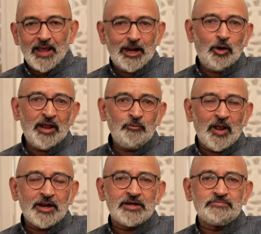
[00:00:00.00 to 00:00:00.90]
Hello and
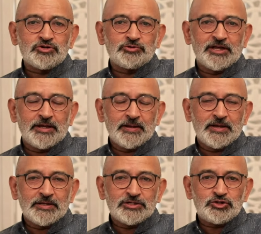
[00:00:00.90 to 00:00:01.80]
welcome to the
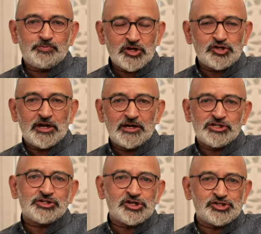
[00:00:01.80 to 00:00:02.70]
special
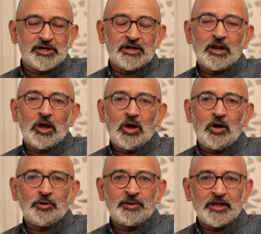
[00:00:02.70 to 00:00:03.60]
discussion
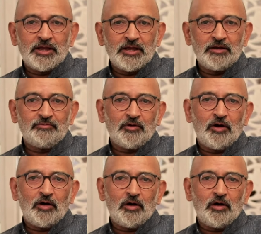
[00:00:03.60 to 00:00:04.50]
on the eve
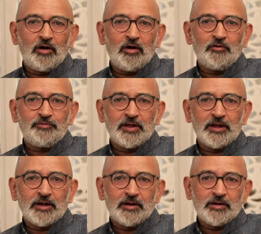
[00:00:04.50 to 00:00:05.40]
of
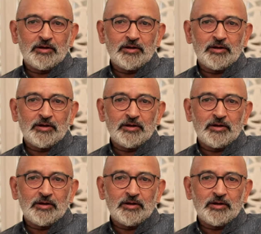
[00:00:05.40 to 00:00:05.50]
the